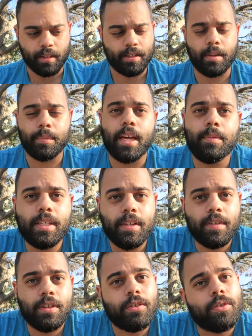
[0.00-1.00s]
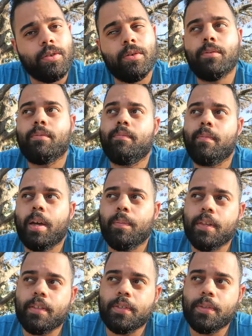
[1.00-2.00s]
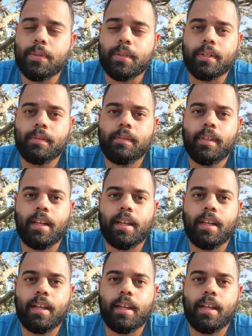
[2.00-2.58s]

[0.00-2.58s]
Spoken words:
sometimes even you might be the student.